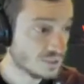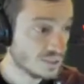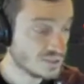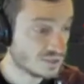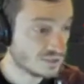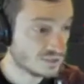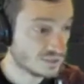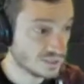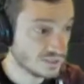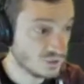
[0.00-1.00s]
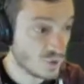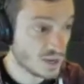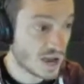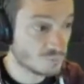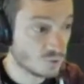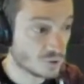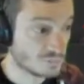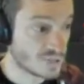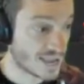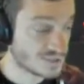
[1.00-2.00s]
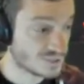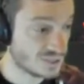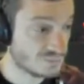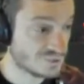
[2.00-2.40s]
is that you got more capacity,